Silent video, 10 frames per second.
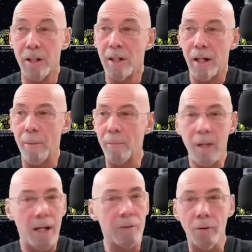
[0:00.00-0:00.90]
Right. Um,
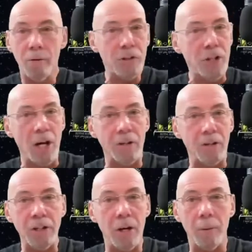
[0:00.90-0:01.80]
and all of a
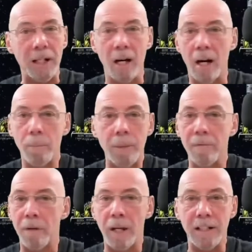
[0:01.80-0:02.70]
sudden, you know, it can't be
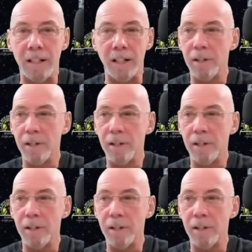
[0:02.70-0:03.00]
inflated.